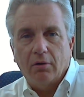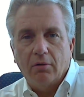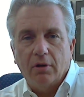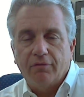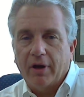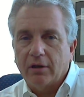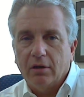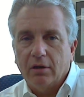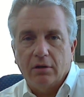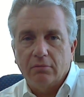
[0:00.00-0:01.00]
In fact,
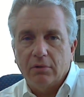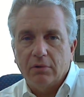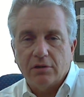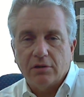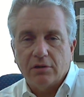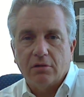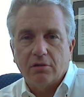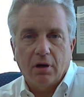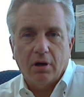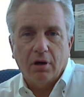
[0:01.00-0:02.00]
it's just
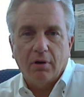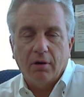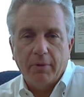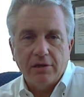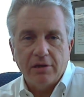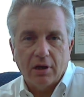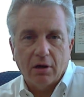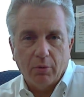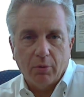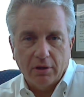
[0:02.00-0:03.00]
amazing
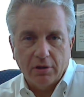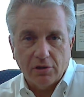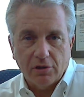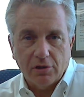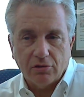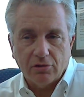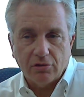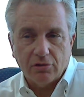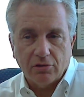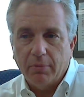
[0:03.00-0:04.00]
how quickly the chairs are
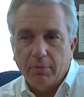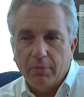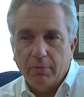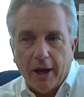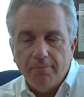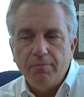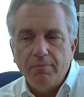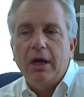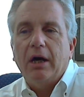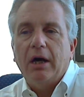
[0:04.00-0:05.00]
there. But anyway,
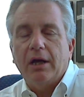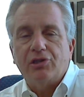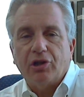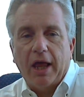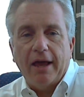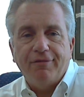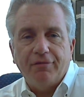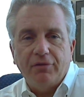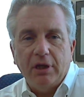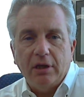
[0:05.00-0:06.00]
it's July
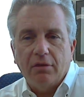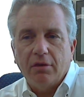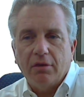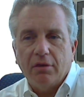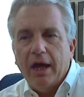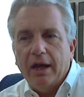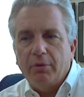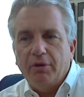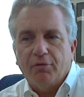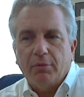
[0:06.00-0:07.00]
15th, and it'll
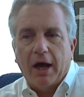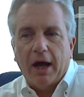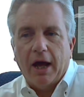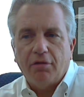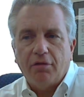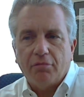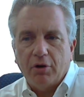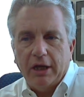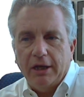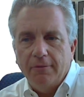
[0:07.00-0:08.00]
be from 9 to
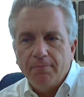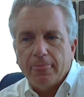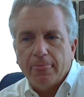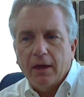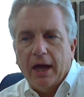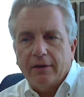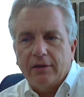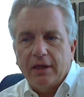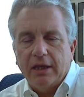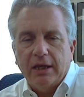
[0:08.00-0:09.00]
3
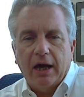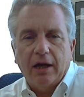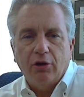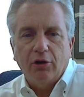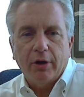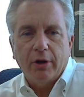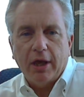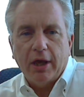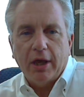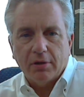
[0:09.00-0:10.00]
at the UNO
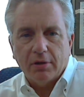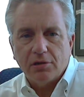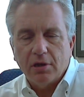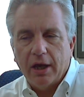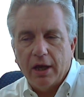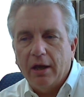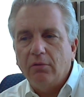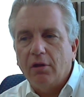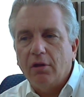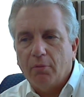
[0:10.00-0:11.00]
campus,
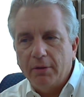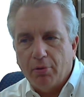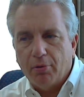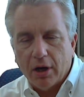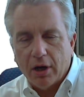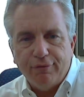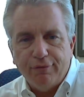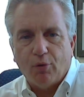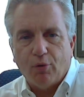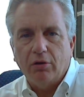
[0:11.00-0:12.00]
and there will be parking
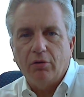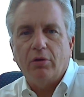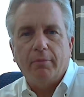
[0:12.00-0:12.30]
for you.